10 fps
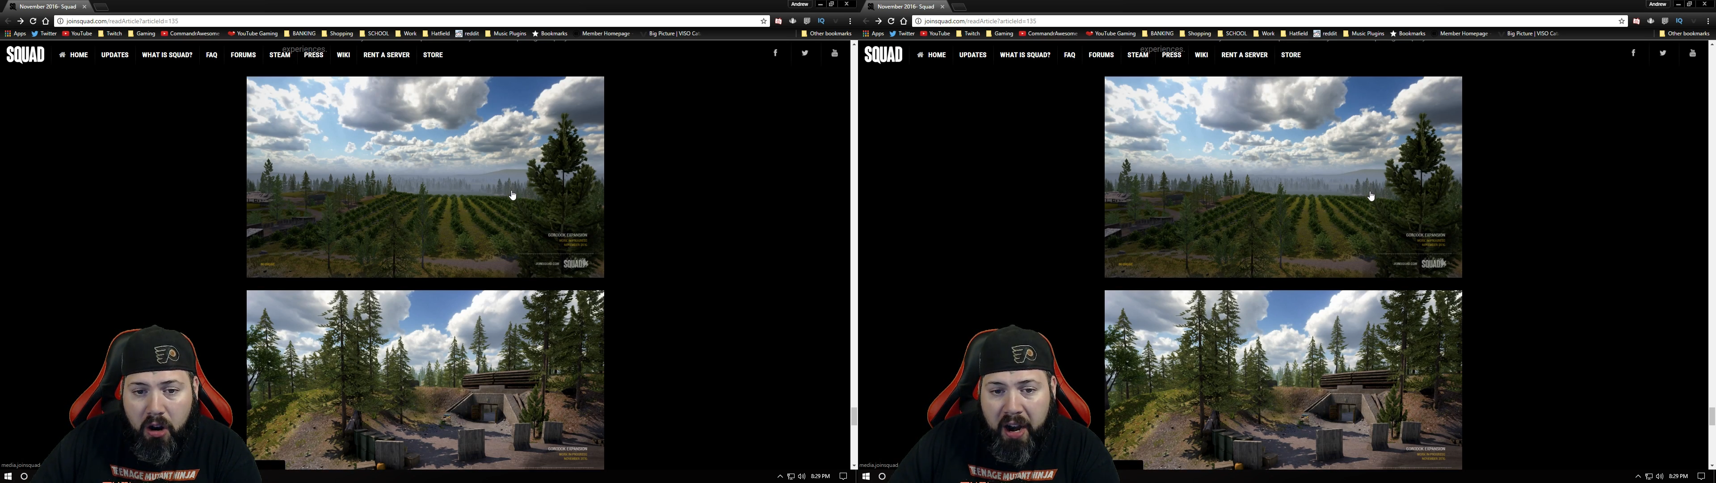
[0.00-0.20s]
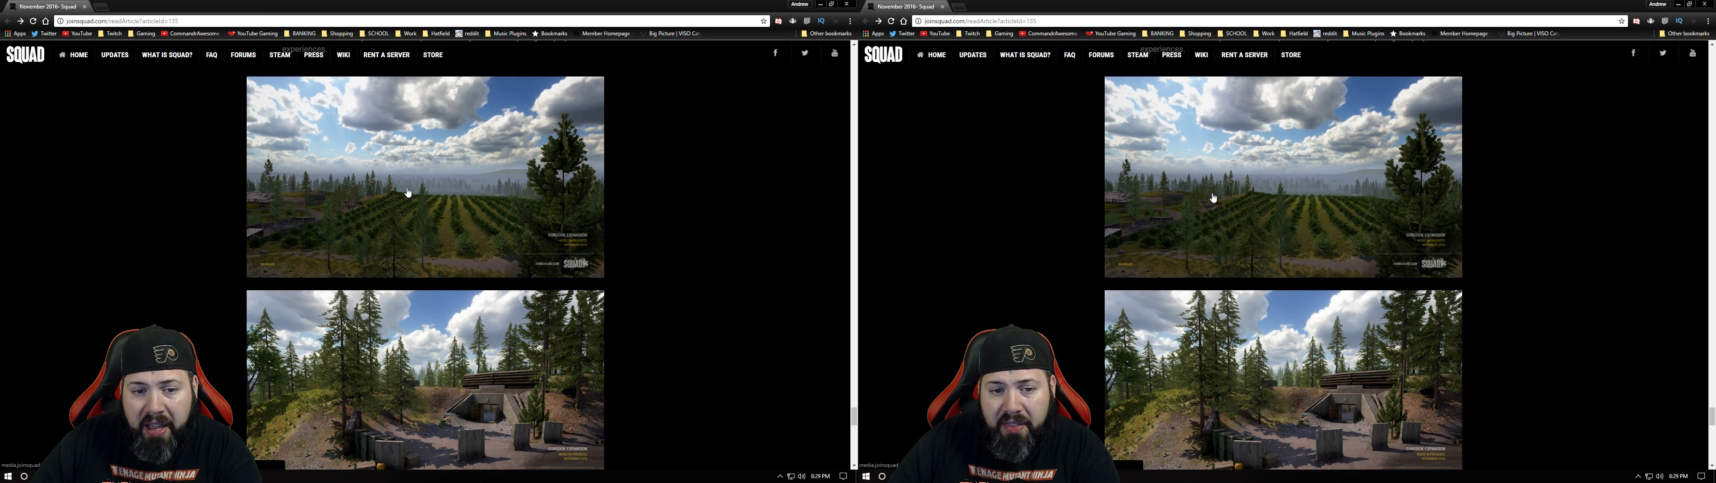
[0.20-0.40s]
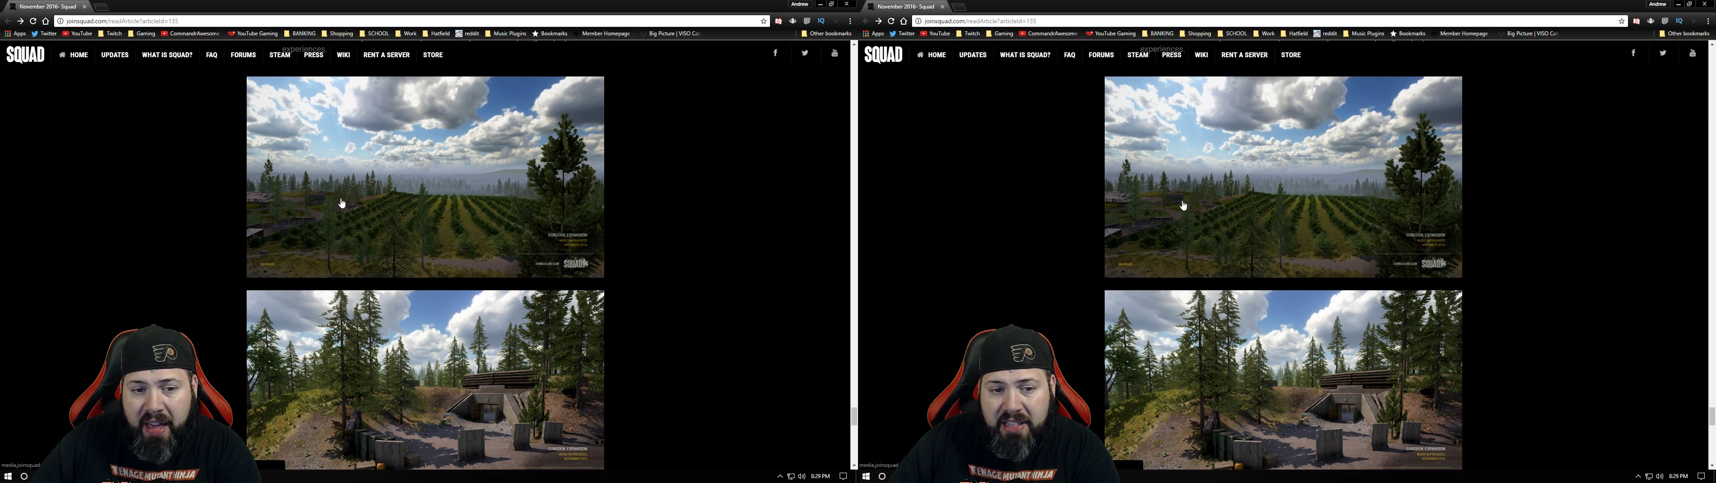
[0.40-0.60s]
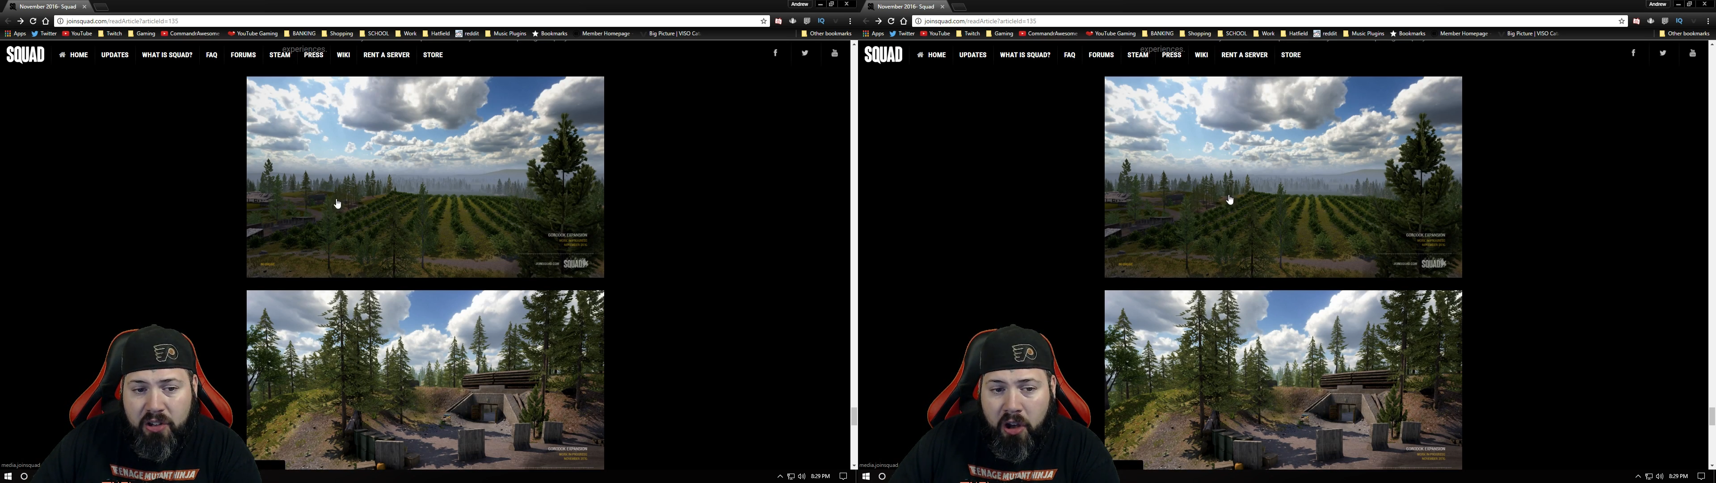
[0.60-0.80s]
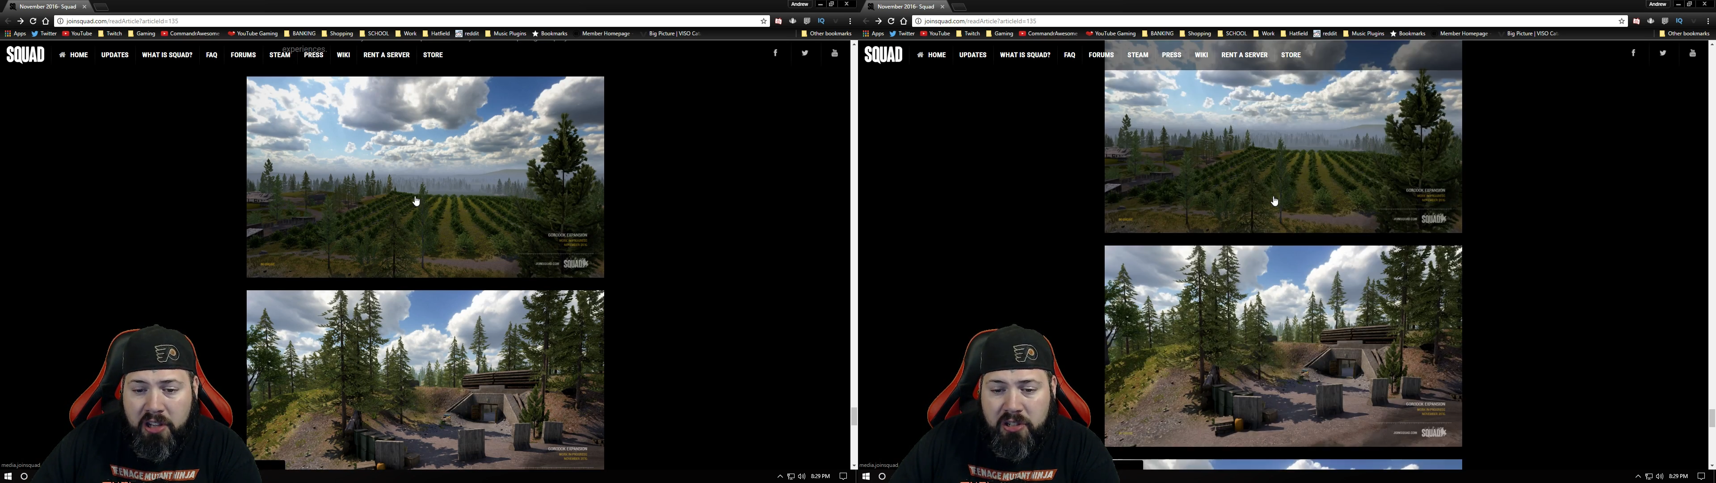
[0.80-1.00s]
right, that's
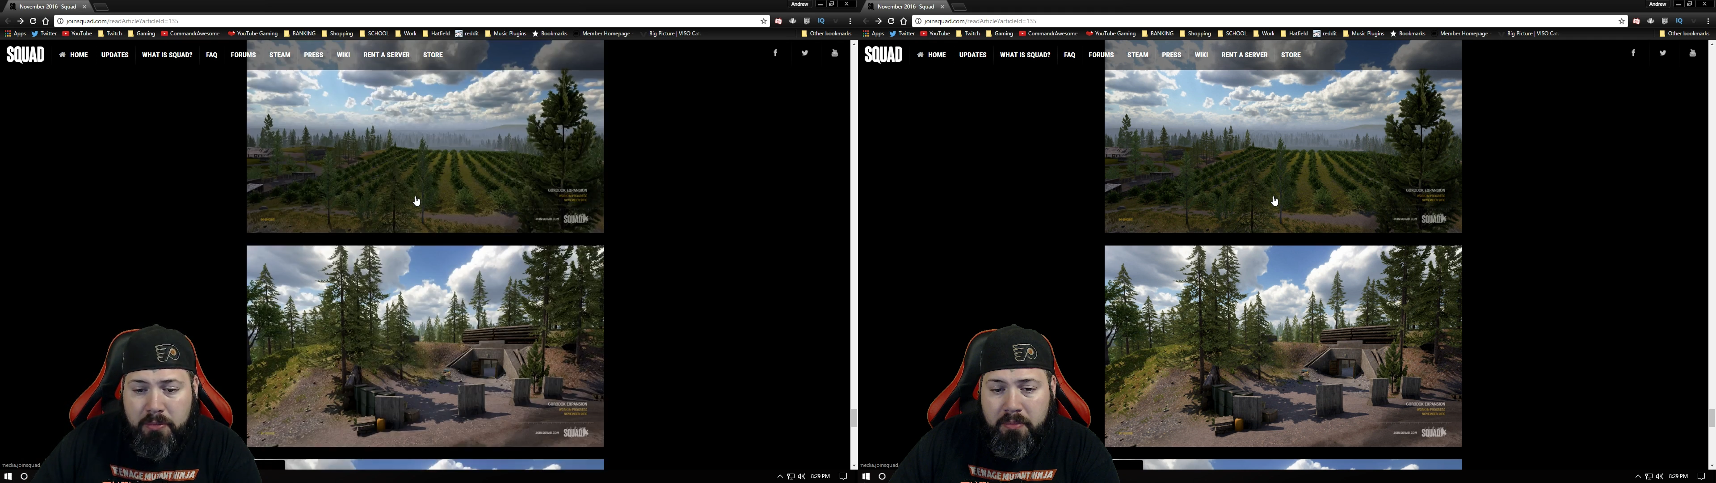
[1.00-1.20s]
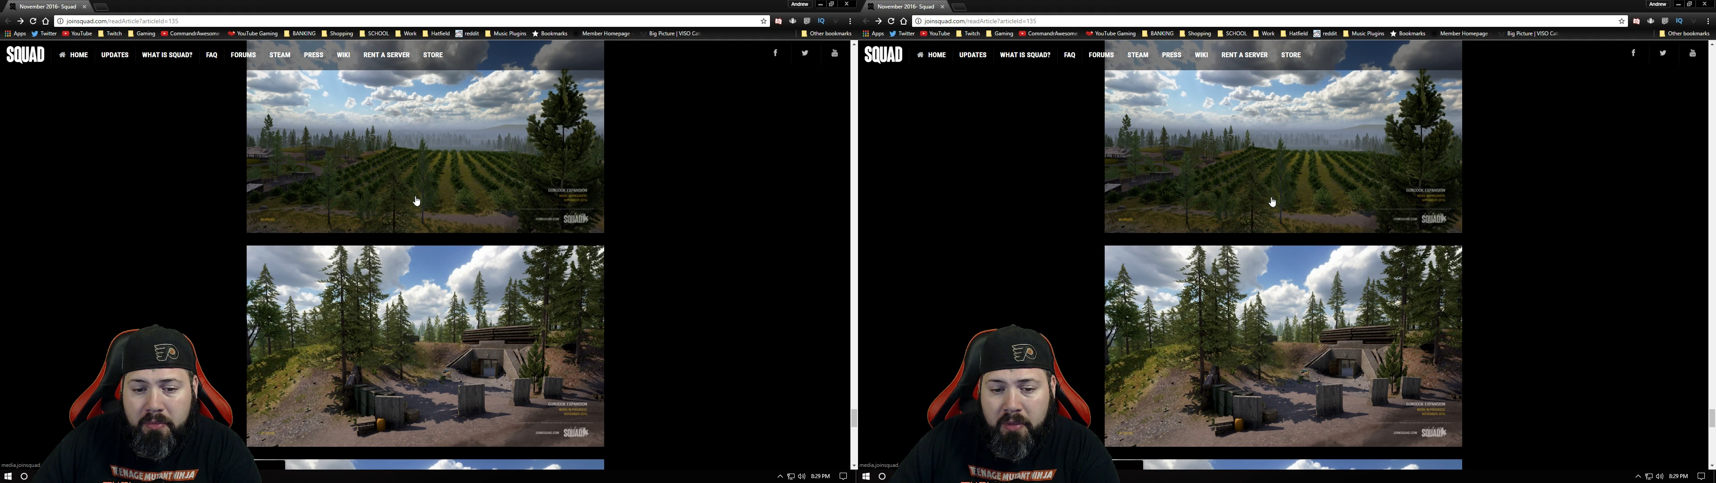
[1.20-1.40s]
awesome.